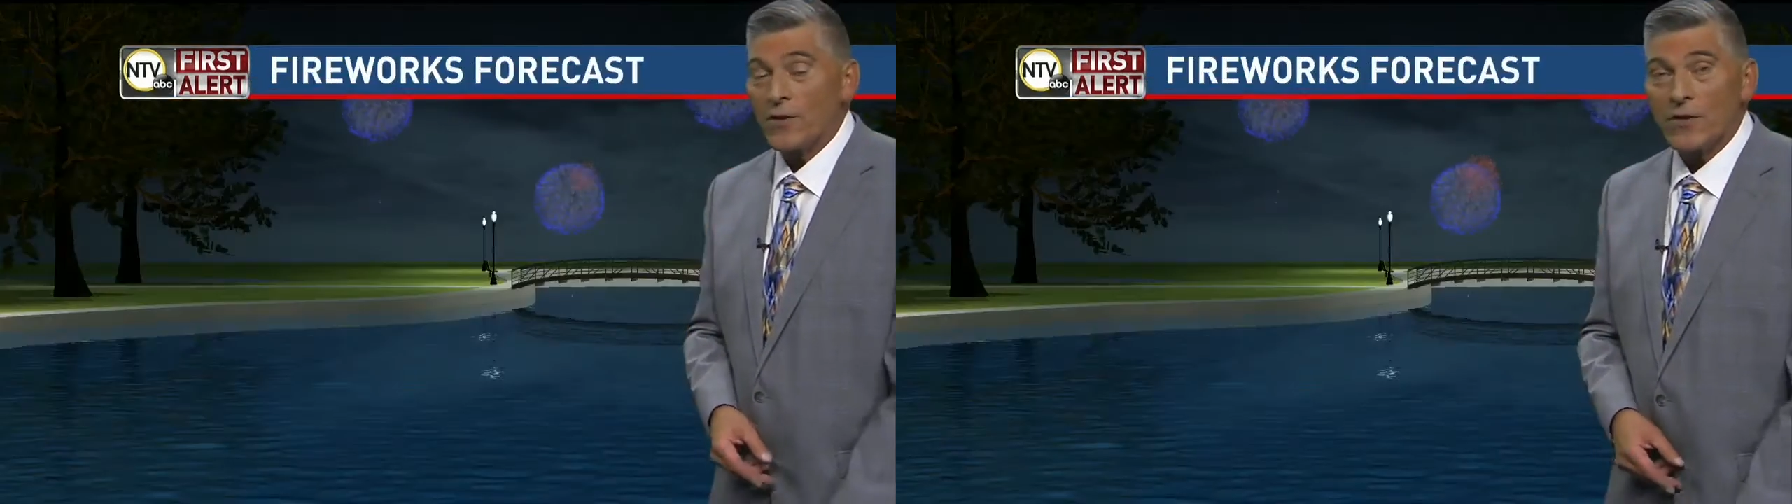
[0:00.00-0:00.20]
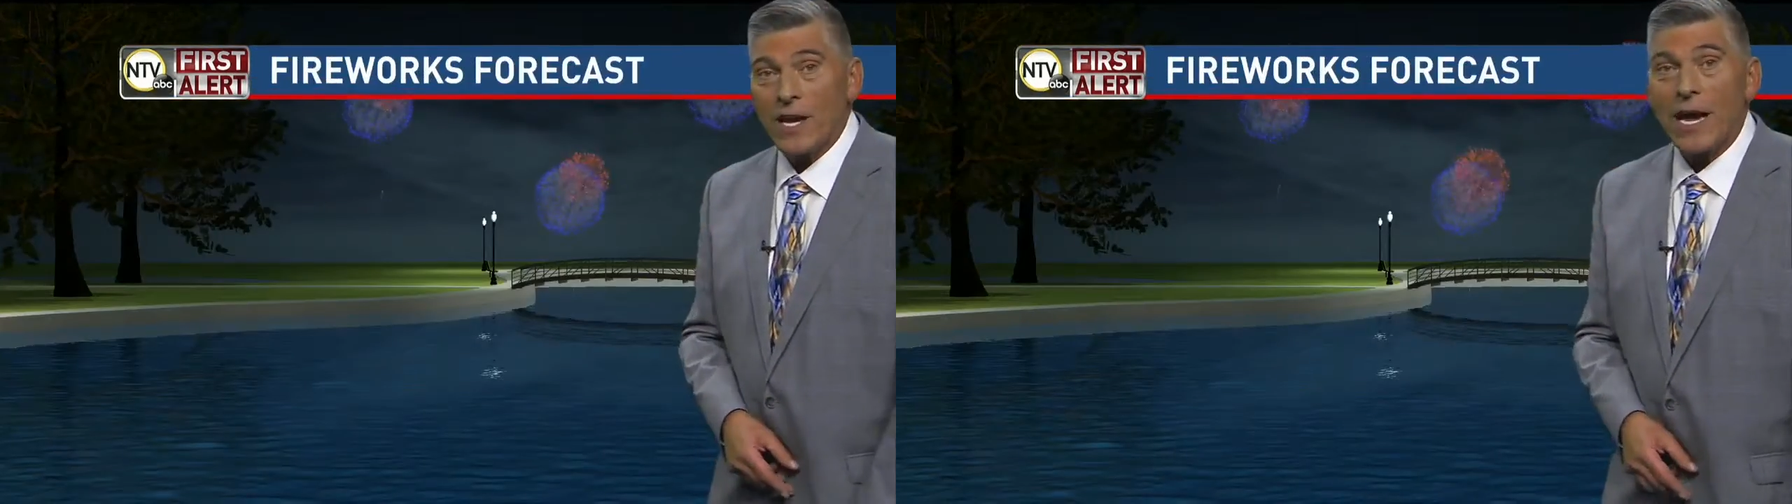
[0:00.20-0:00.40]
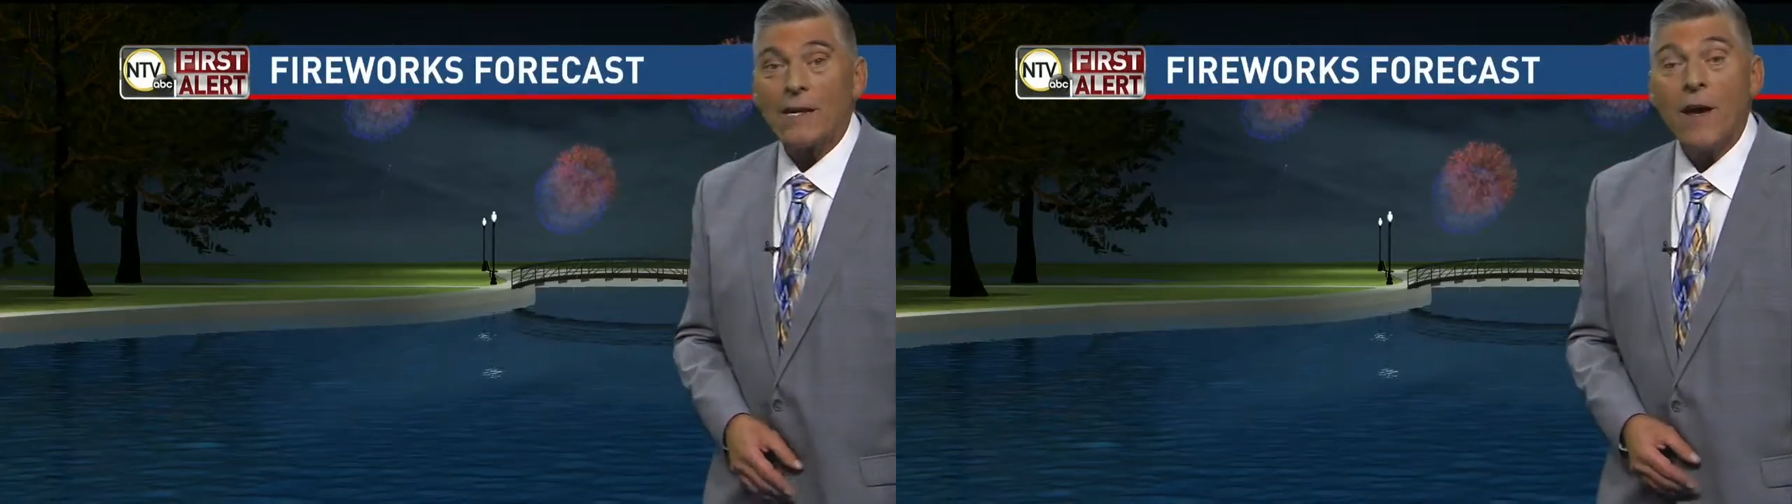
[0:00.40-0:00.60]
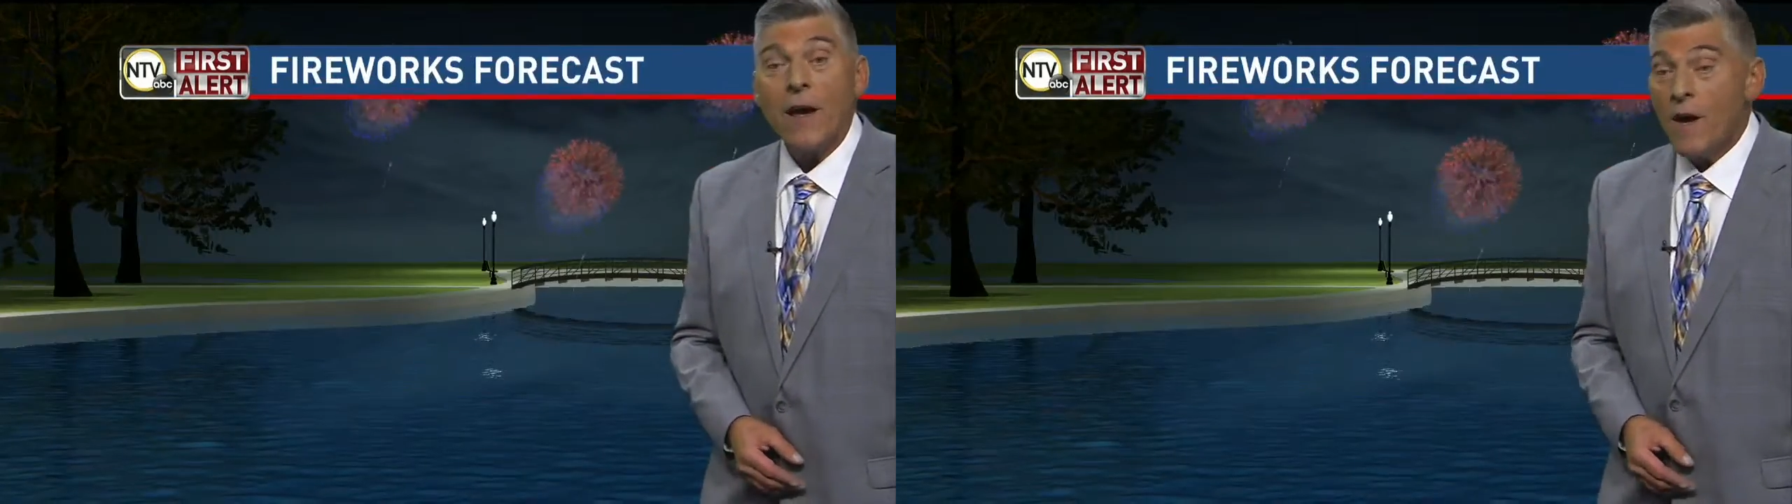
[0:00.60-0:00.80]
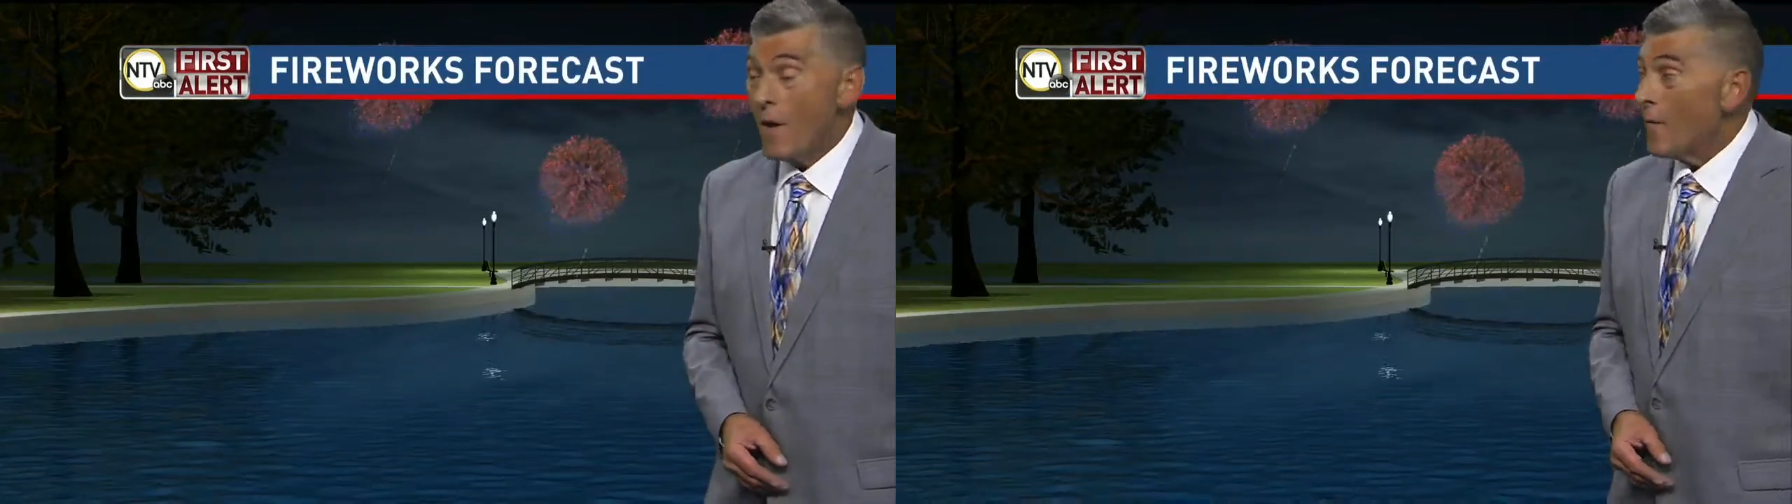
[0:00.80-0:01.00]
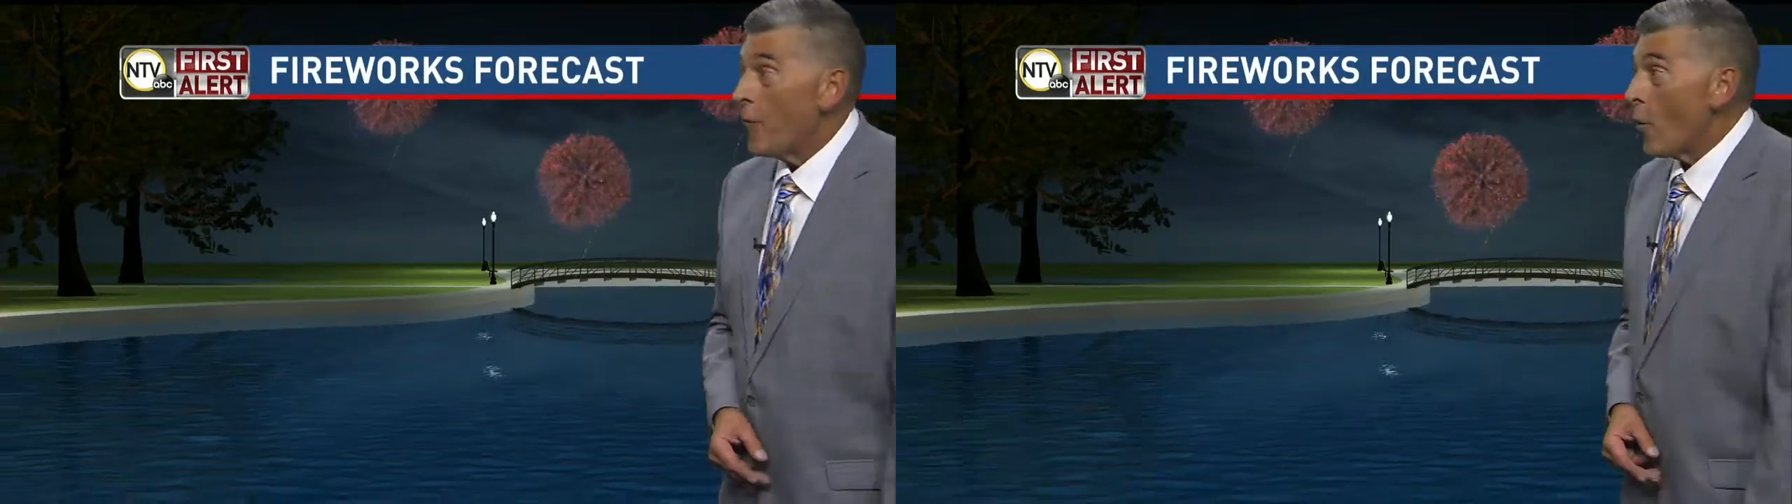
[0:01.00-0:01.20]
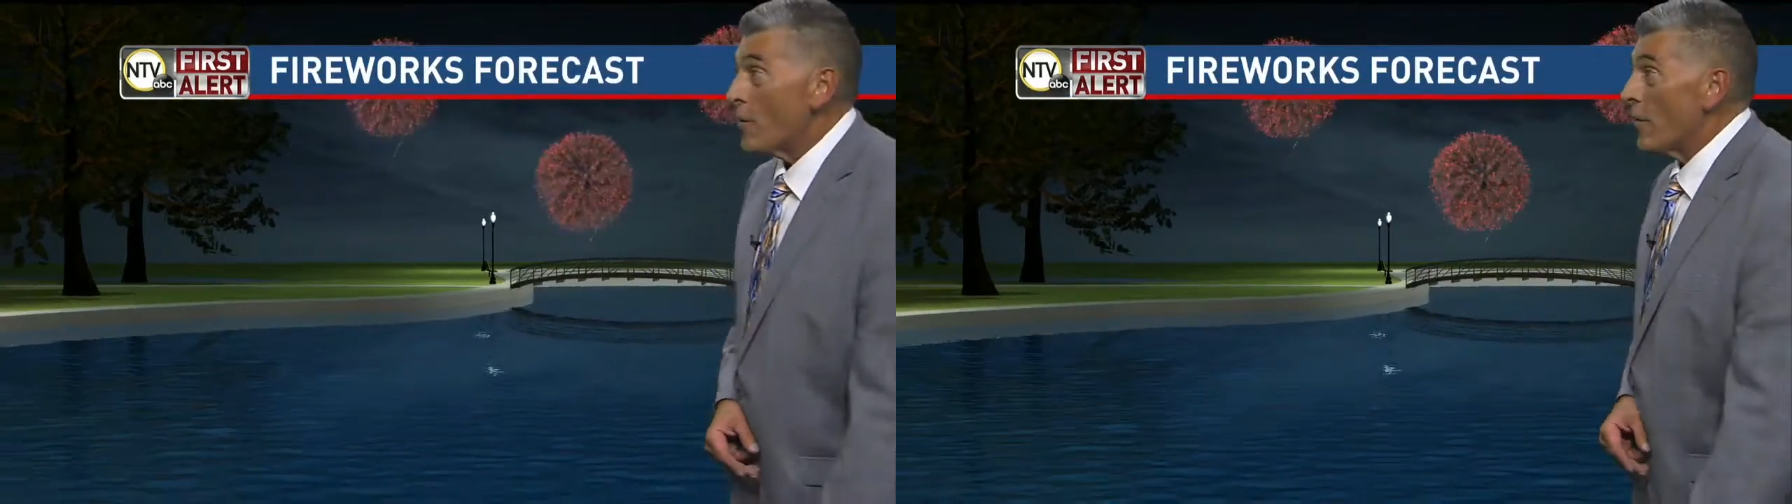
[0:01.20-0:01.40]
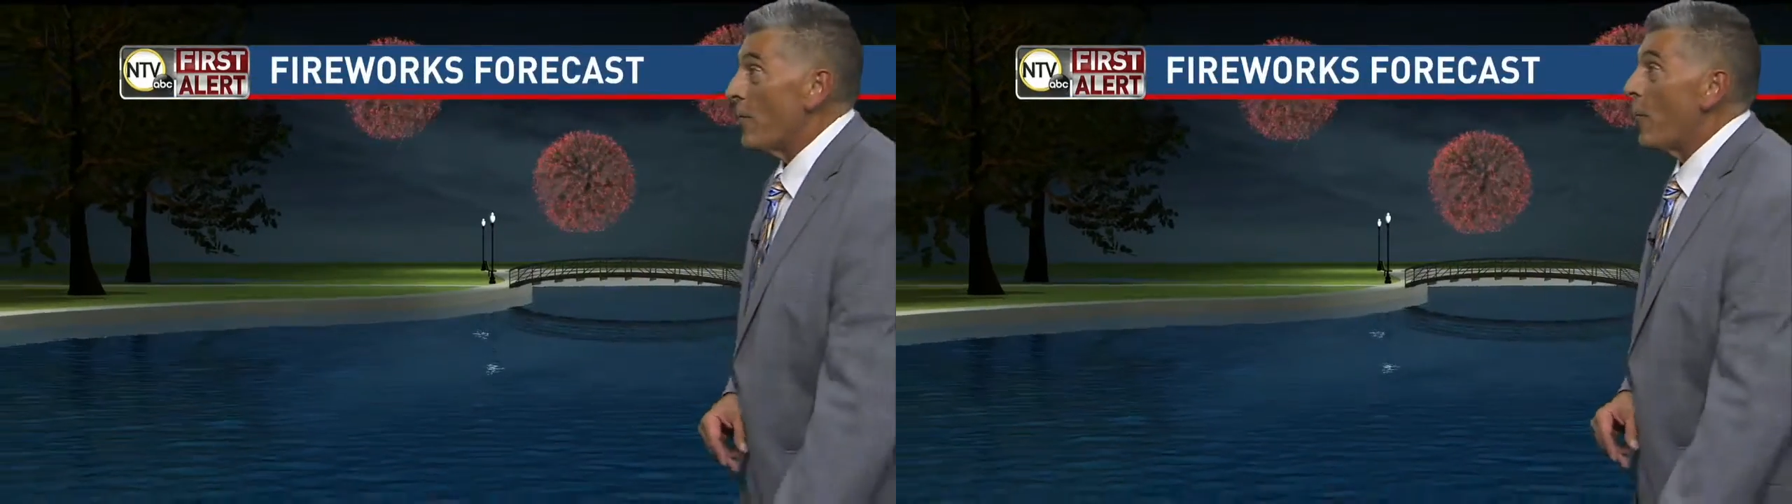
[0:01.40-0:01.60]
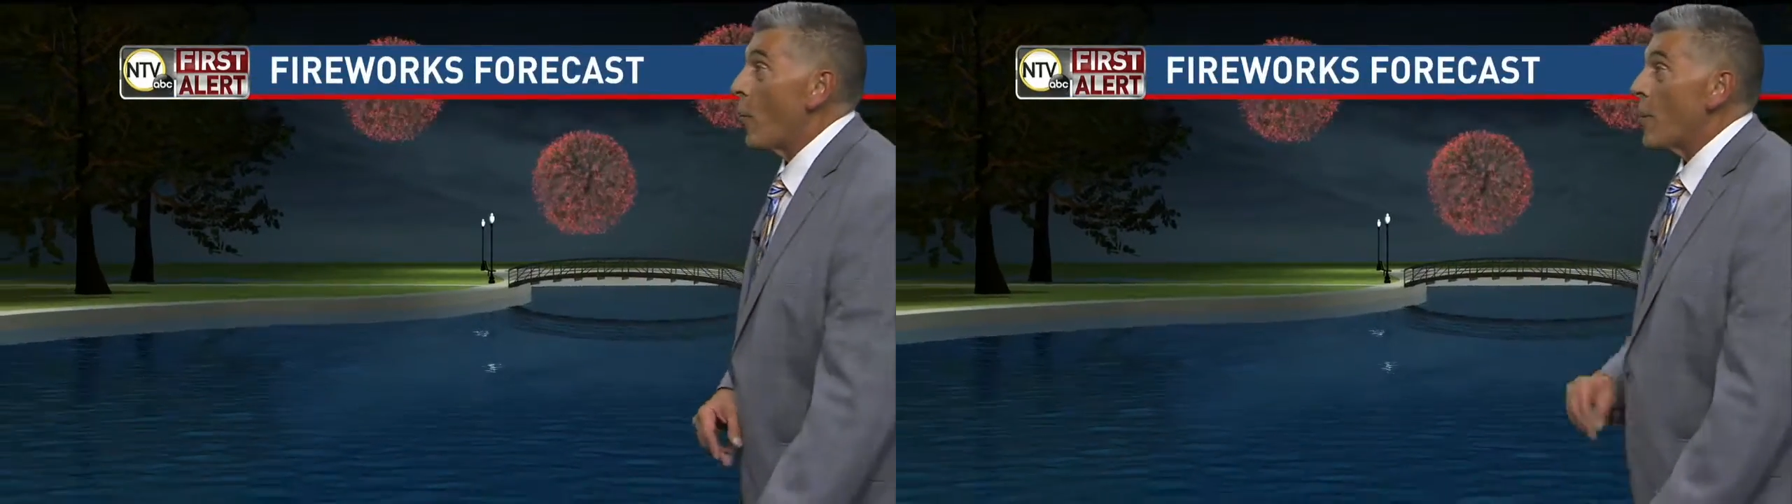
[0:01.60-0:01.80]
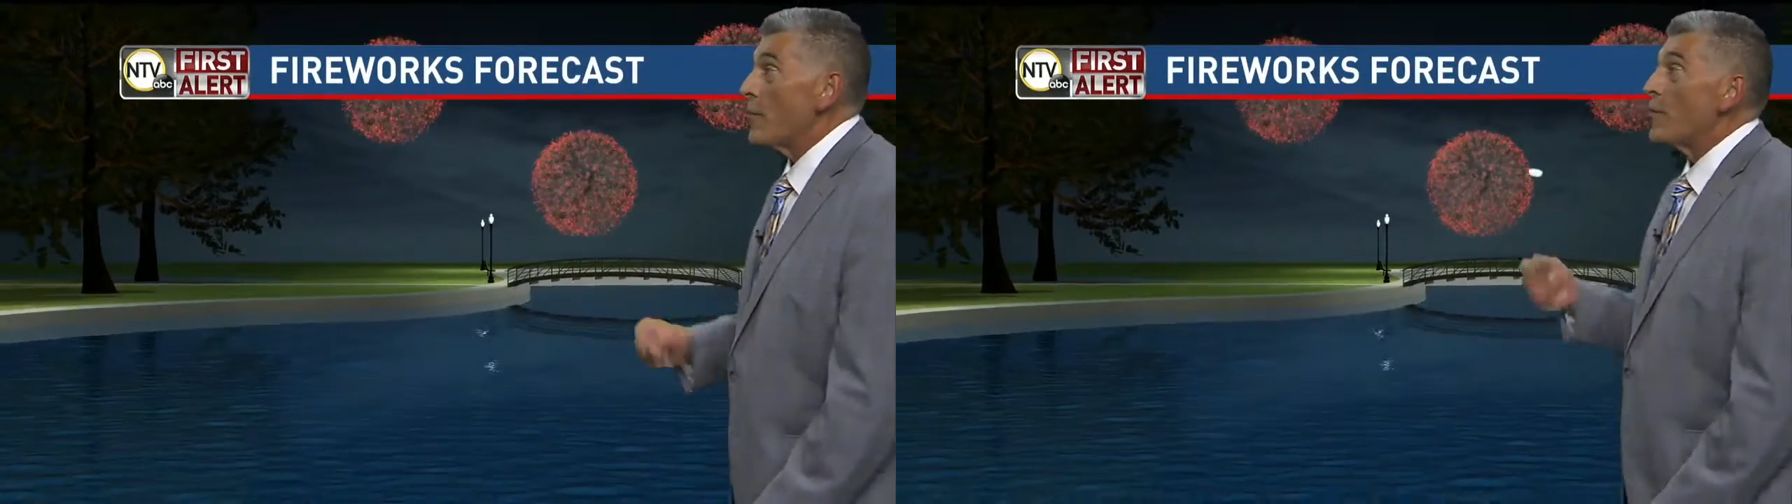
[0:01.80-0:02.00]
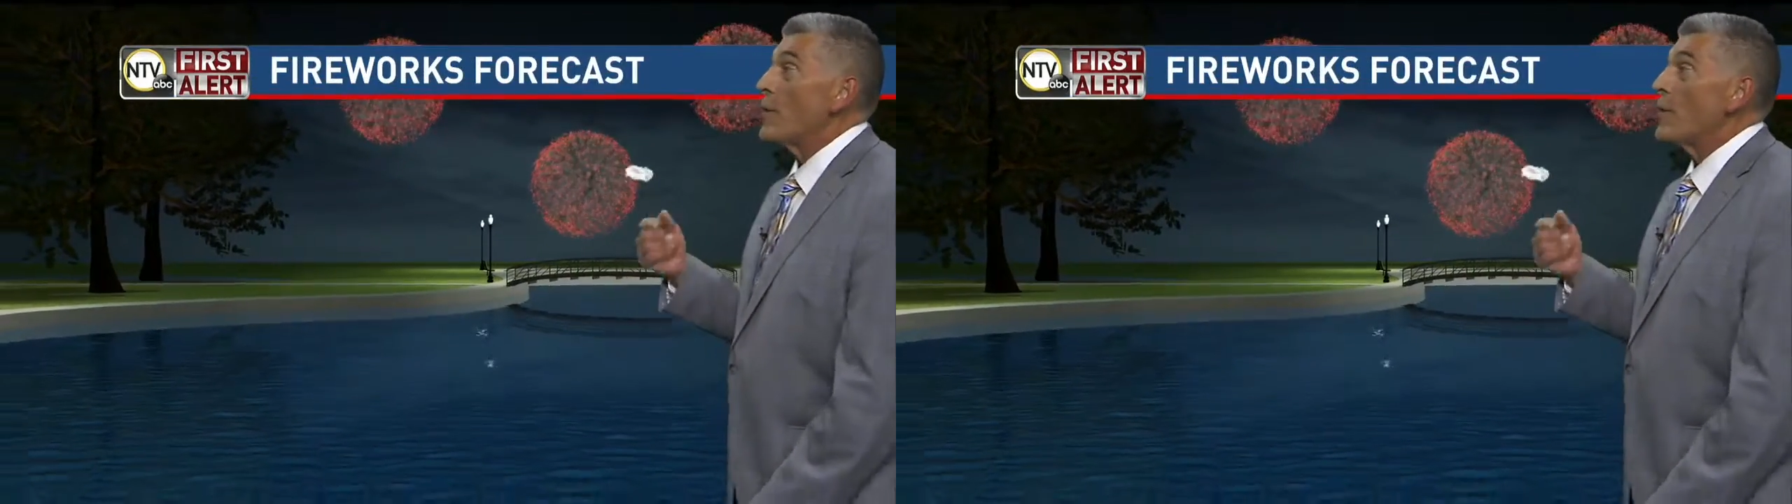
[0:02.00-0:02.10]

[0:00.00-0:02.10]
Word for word: the state. For the 4th,